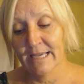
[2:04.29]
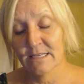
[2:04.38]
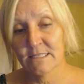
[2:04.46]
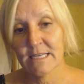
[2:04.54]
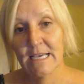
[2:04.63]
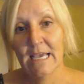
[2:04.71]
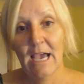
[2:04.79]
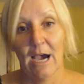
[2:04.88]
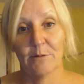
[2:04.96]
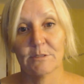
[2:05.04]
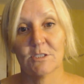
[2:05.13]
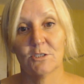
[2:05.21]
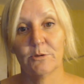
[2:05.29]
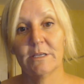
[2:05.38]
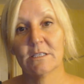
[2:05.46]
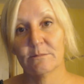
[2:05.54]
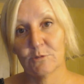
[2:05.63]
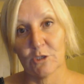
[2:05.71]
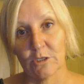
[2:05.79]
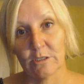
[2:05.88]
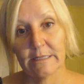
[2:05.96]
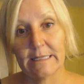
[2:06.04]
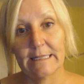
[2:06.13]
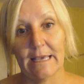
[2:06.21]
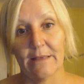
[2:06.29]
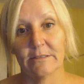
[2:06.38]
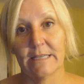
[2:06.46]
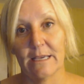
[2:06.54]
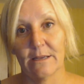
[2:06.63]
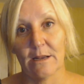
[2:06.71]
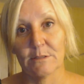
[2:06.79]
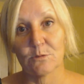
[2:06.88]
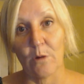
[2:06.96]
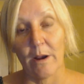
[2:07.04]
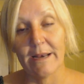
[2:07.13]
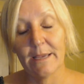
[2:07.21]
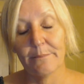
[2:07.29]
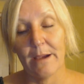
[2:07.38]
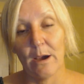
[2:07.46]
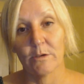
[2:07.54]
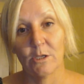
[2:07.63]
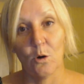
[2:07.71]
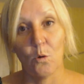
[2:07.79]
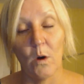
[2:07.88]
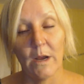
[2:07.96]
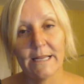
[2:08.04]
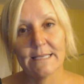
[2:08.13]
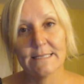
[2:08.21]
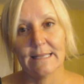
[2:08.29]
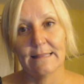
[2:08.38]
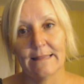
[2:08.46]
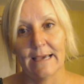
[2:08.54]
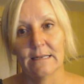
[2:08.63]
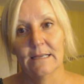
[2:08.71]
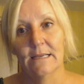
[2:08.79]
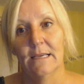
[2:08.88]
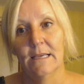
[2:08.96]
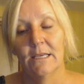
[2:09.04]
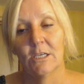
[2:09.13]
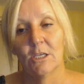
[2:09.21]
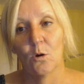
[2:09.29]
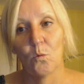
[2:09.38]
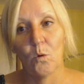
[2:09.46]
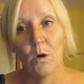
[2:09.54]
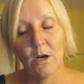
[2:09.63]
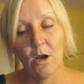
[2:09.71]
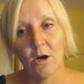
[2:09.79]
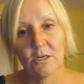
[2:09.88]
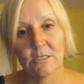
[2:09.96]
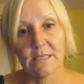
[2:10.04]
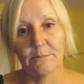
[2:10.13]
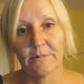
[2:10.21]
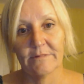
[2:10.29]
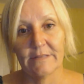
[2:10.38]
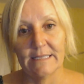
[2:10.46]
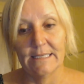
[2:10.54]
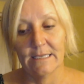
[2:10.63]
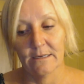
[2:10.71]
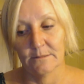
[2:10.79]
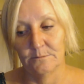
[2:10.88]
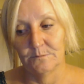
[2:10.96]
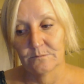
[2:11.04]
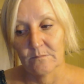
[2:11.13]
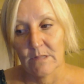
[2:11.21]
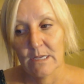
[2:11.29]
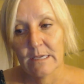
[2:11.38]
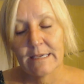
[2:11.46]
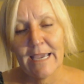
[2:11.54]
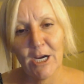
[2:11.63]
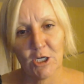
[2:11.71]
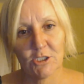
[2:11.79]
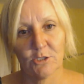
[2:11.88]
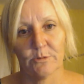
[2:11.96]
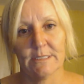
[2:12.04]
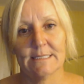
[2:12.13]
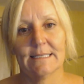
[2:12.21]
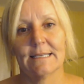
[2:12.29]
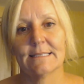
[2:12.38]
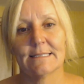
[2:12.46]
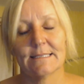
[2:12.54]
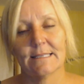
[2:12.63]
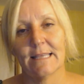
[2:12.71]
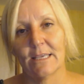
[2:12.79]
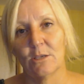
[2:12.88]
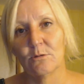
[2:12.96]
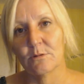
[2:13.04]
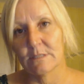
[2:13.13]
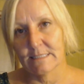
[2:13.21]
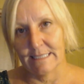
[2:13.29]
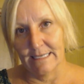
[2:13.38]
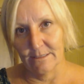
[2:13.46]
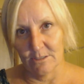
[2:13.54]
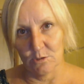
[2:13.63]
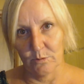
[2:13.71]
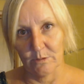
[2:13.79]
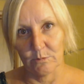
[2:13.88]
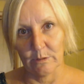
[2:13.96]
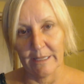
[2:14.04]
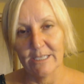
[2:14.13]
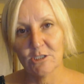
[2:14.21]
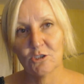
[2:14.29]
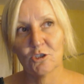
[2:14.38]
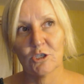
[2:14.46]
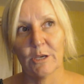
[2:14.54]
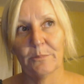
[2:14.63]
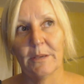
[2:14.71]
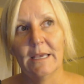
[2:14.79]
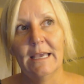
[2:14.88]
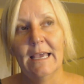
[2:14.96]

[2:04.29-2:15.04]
And I was doing some journaling the other day, and I was writing about, what is it that, what are some of the characteristics that you would see in a twin relationship?